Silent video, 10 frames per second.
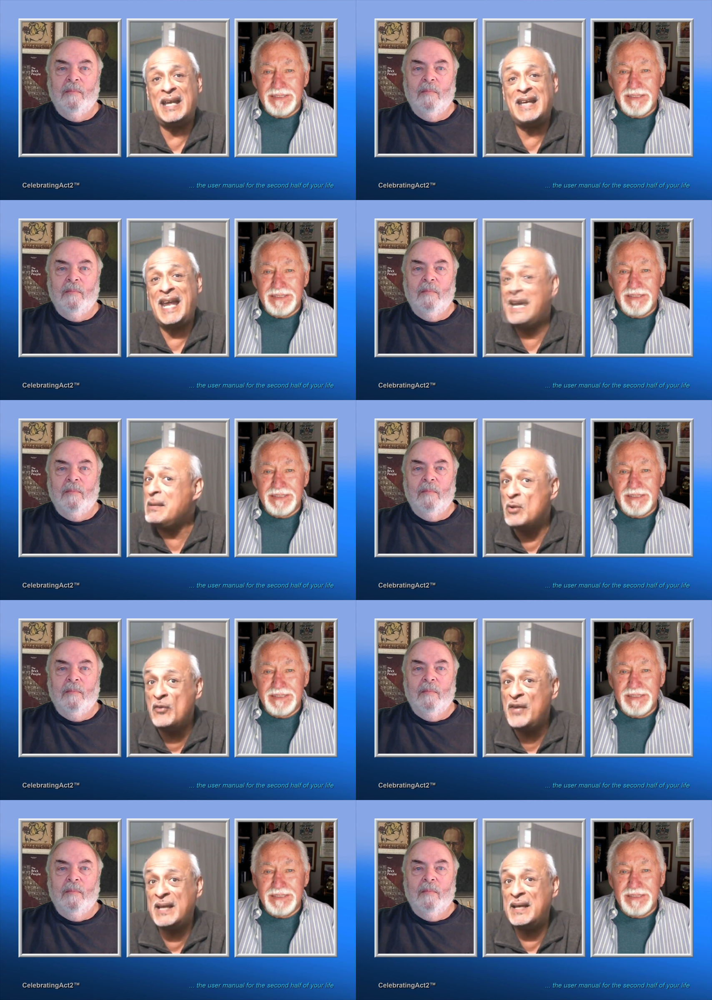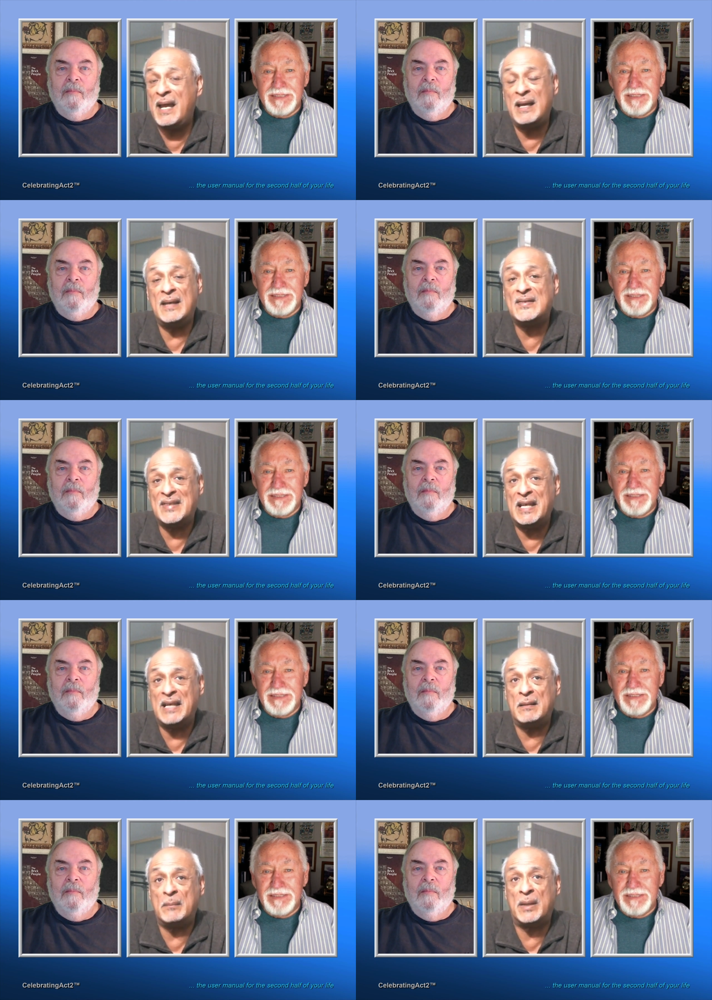Speaker 1: in any movie in any
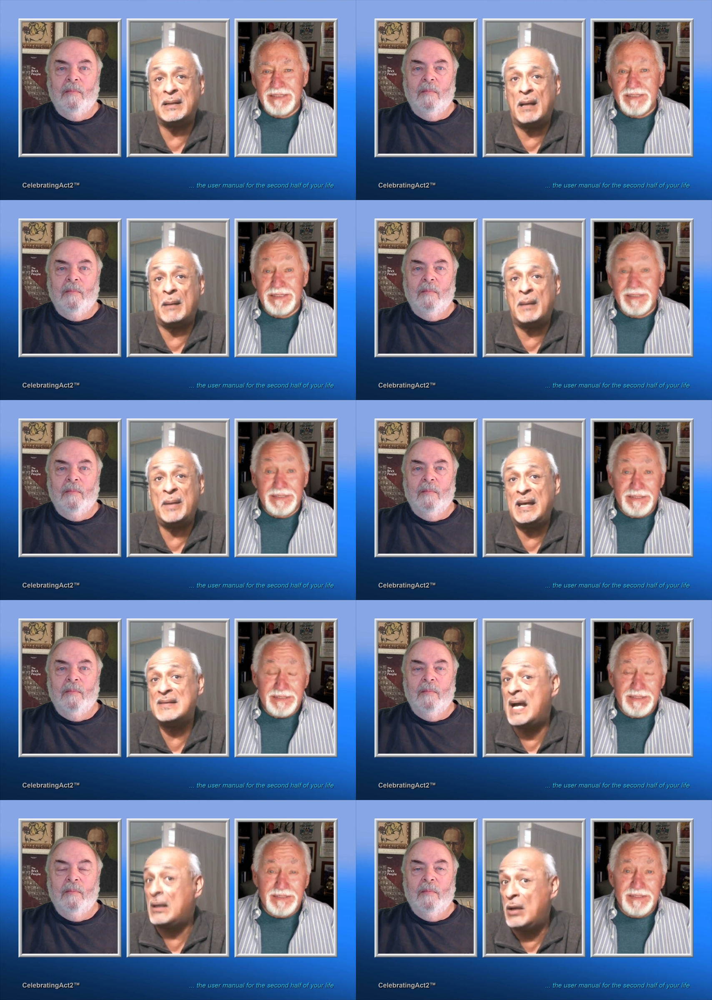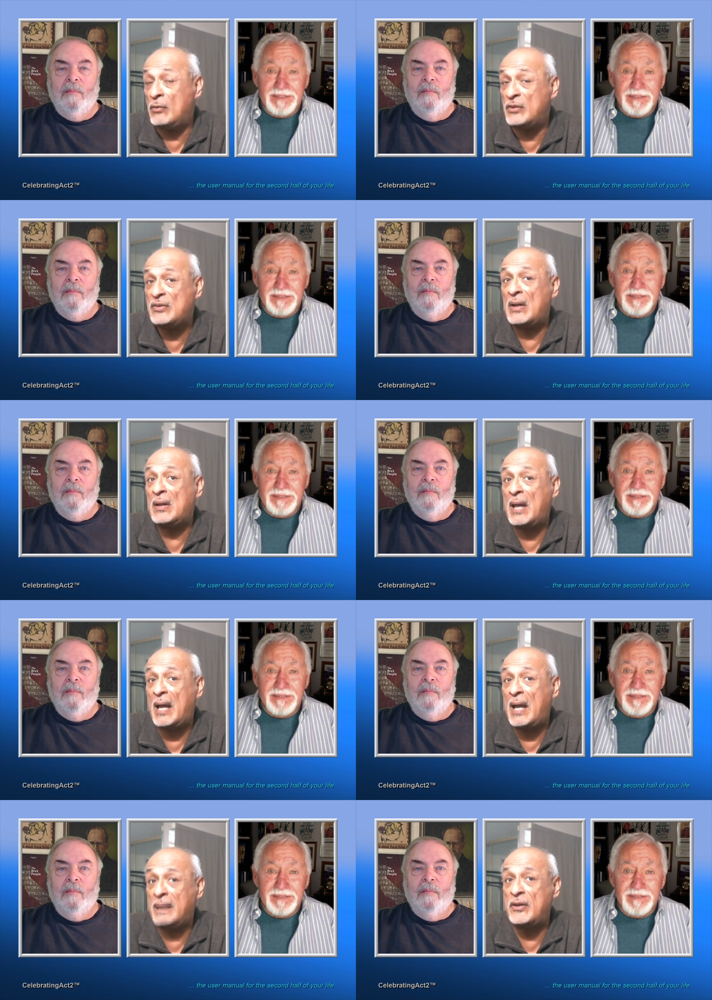scene. But I mean, he's not alone. There's a
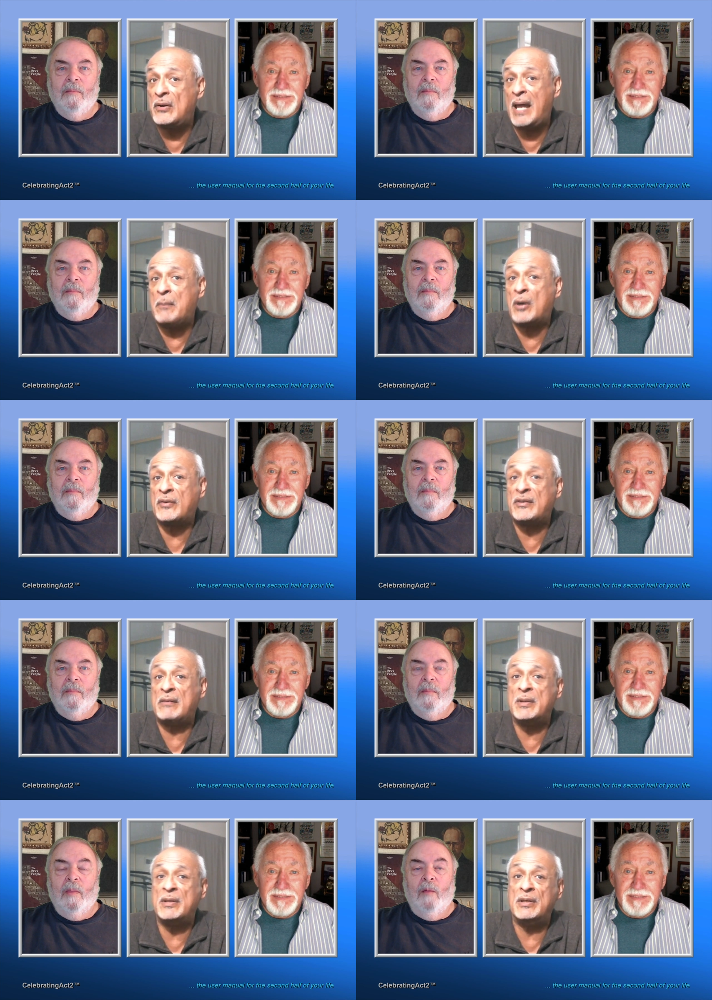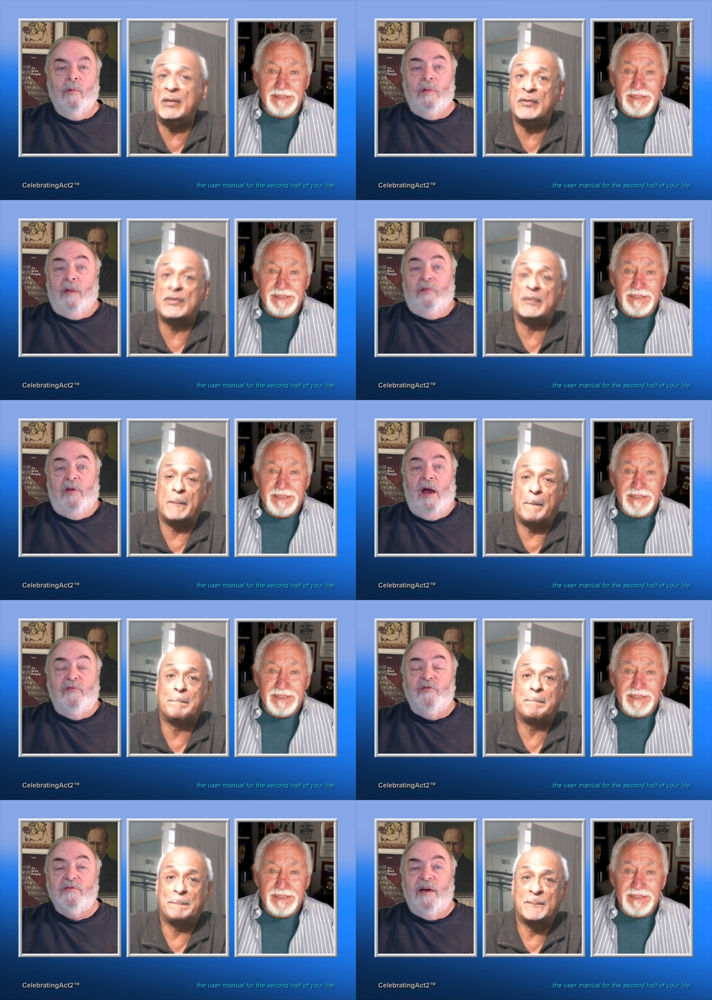lot of other landmarks that have been used. The
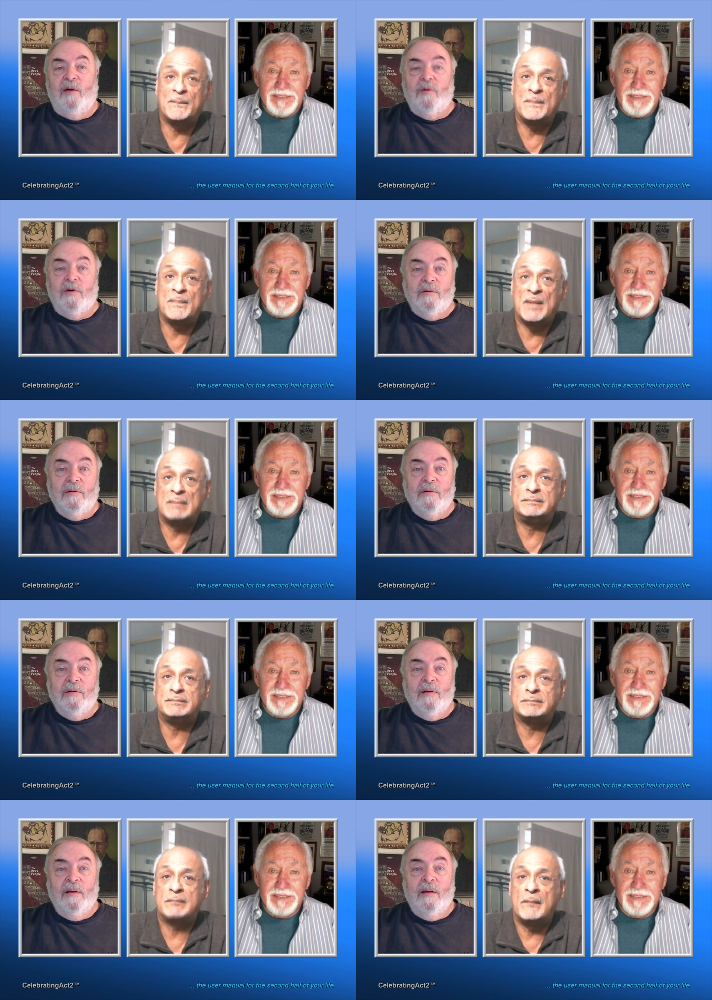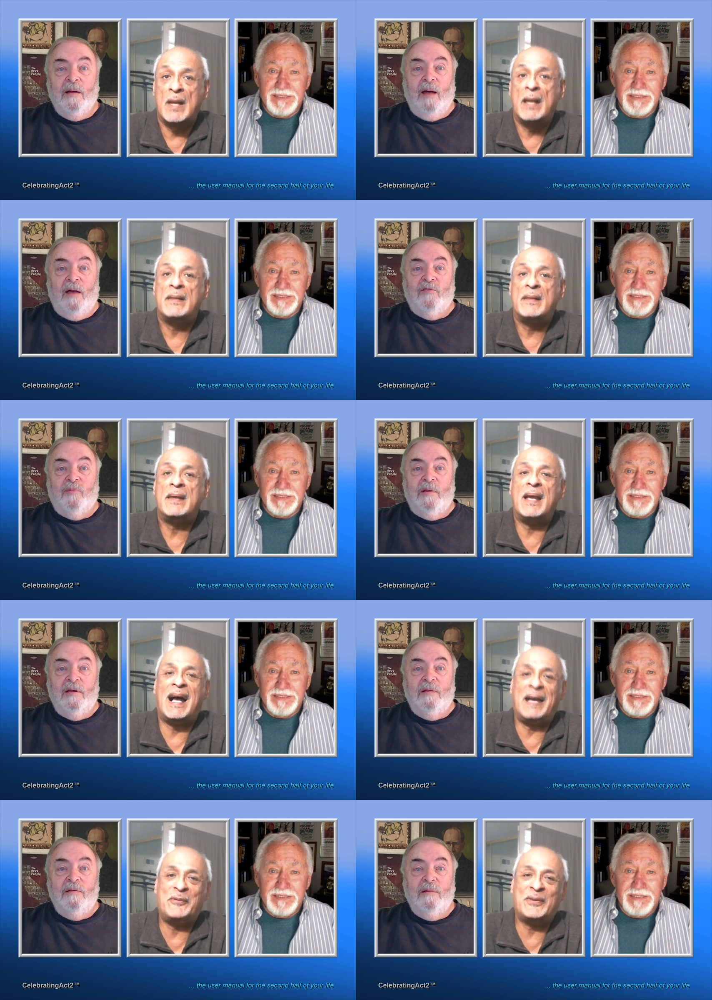Eiffel
Speaker 2: Tower has been
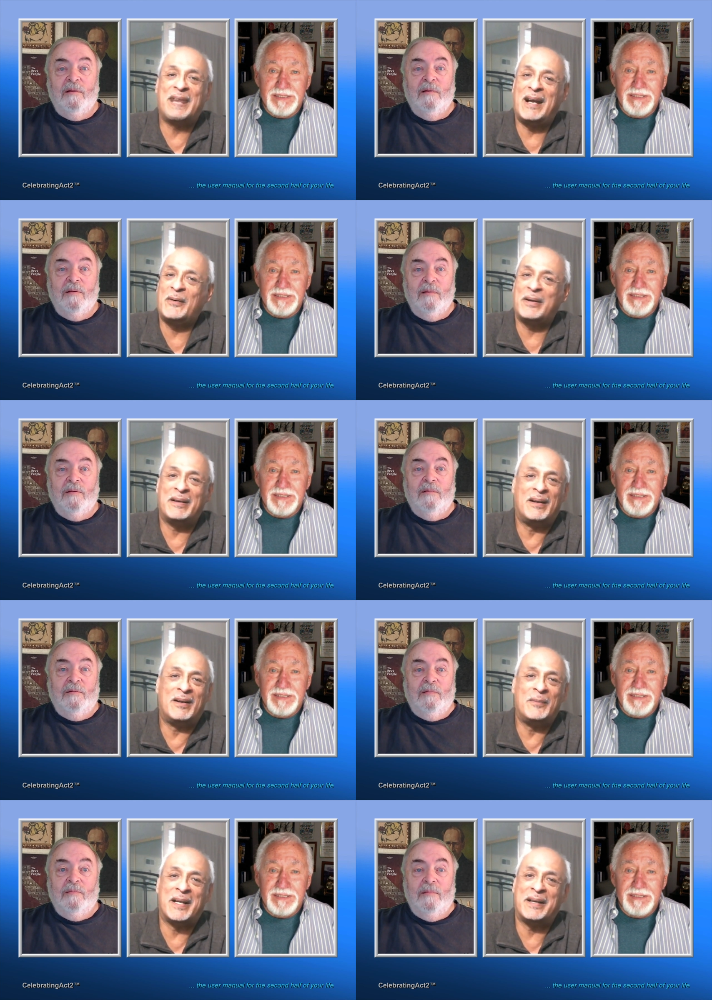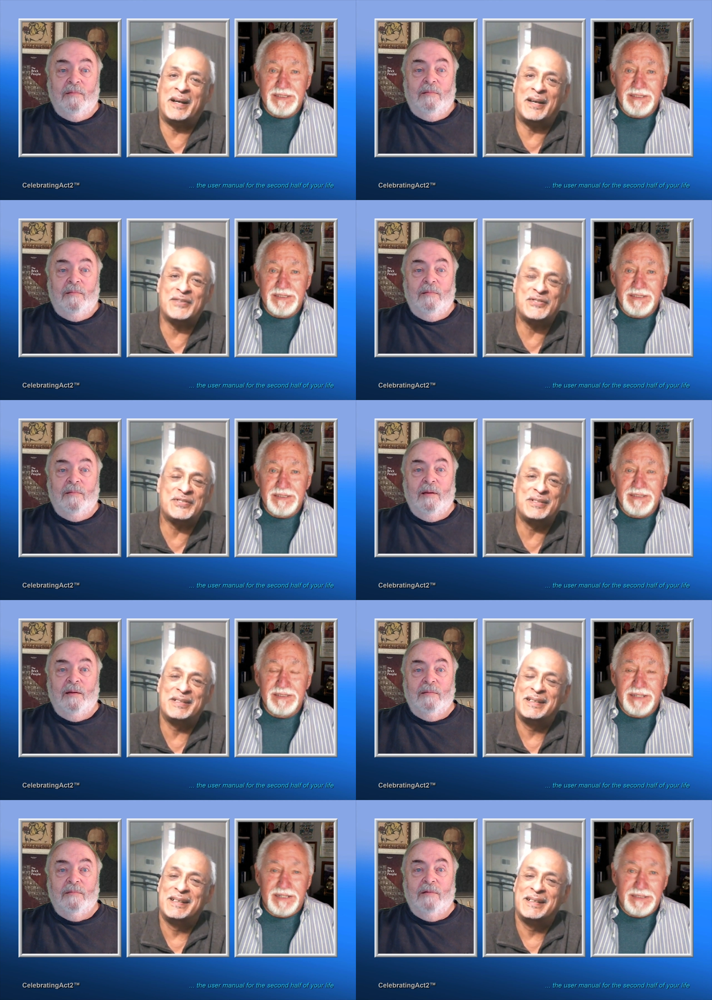in.
Speaker 1: oh my gosh! Yeah,
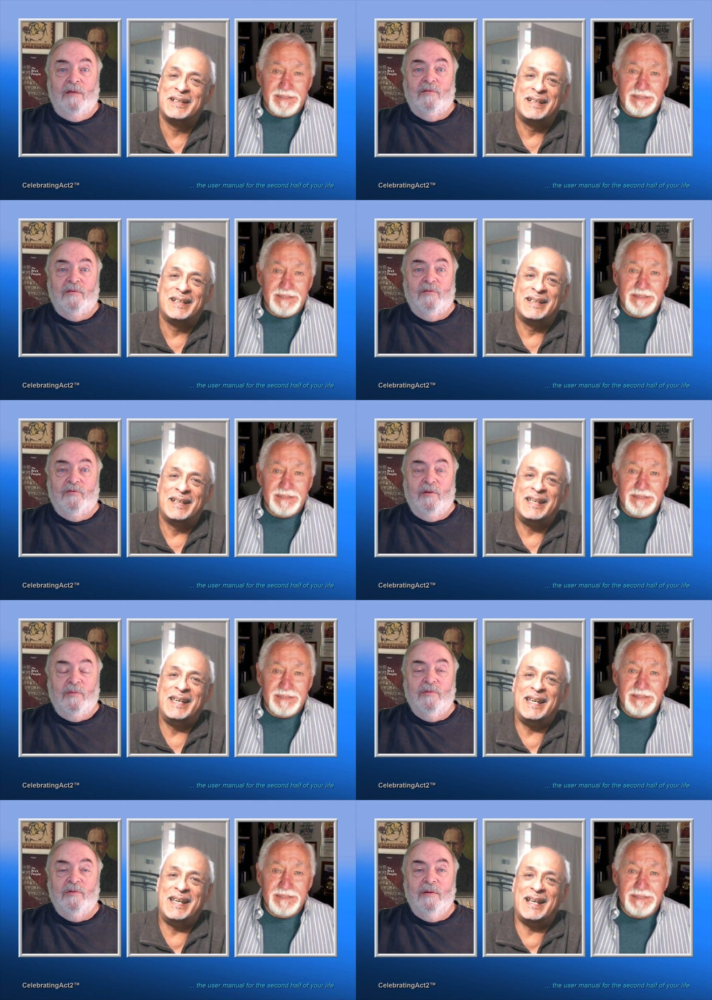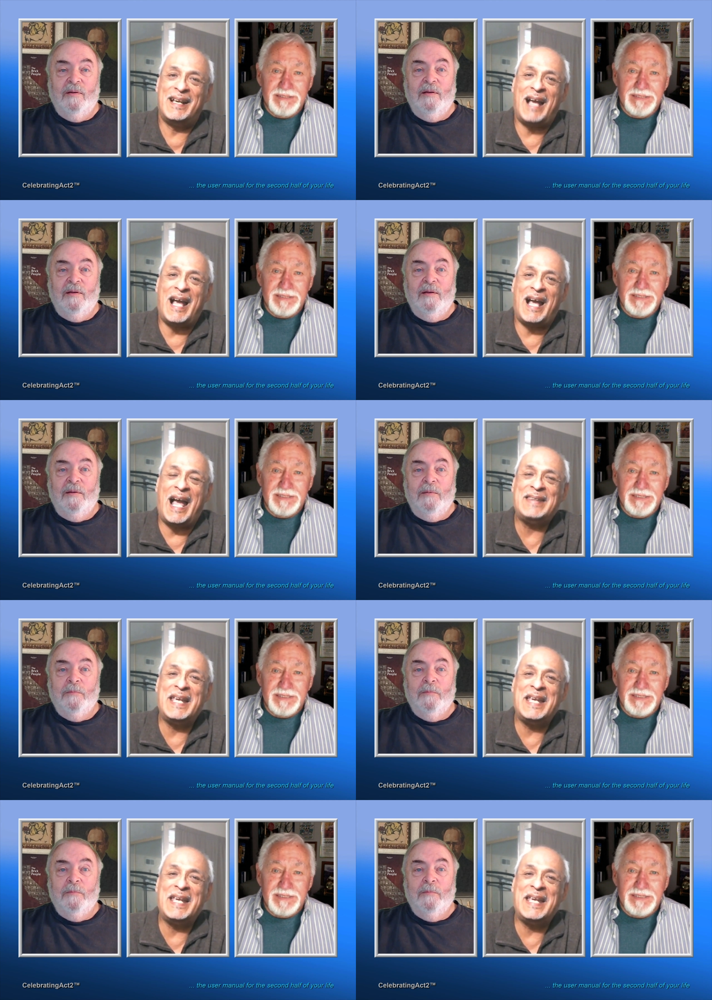yeah,
Speaker 2: dozens of films.
Speaker 1: I think